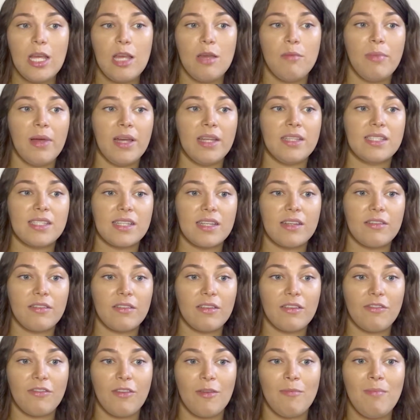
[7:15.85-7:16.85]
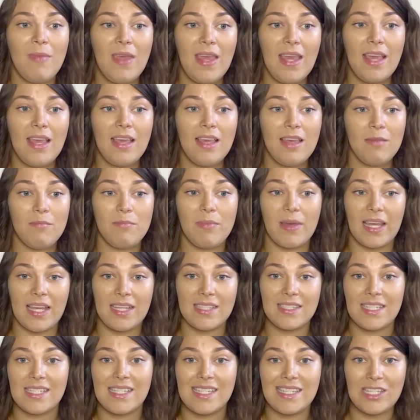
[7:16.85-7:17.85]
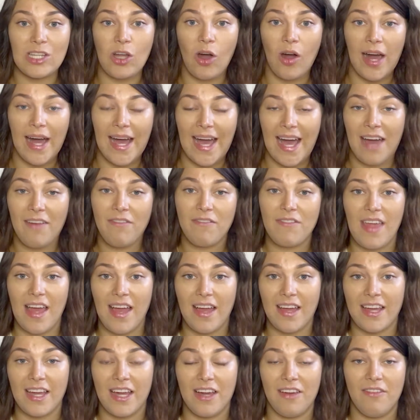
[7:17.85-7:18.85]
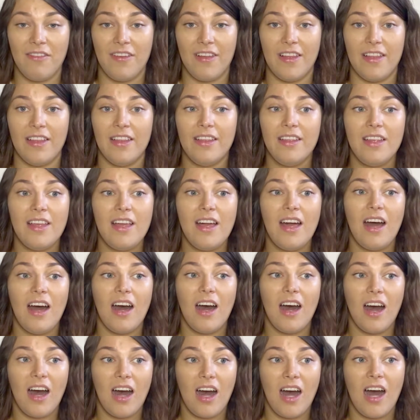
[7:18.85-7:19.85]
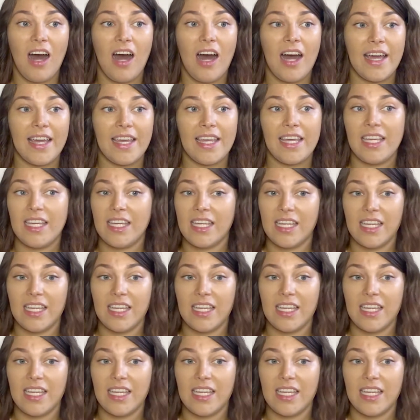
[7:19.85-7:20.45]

But for me, because I did not have that cover, I